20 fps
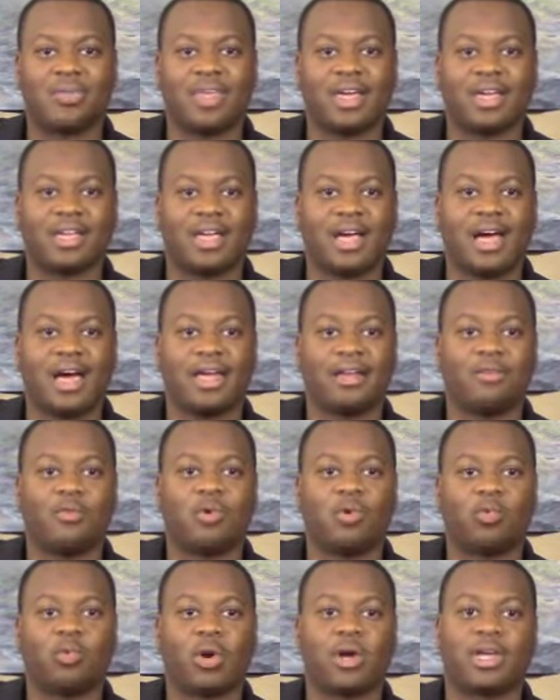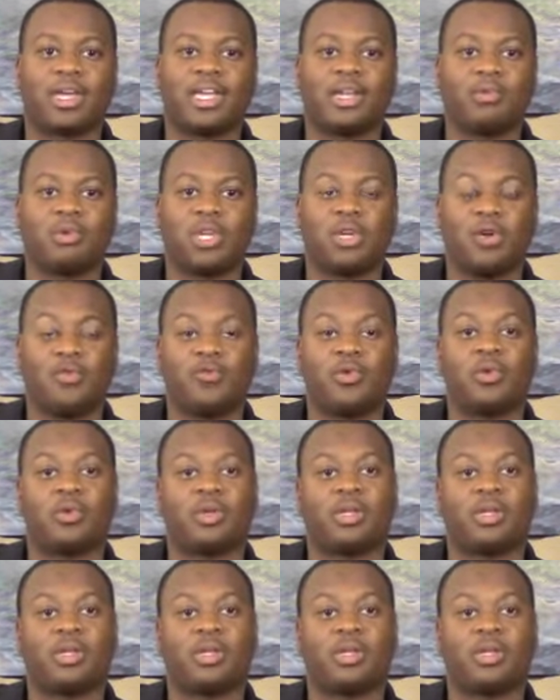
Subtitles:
that God will work in you if you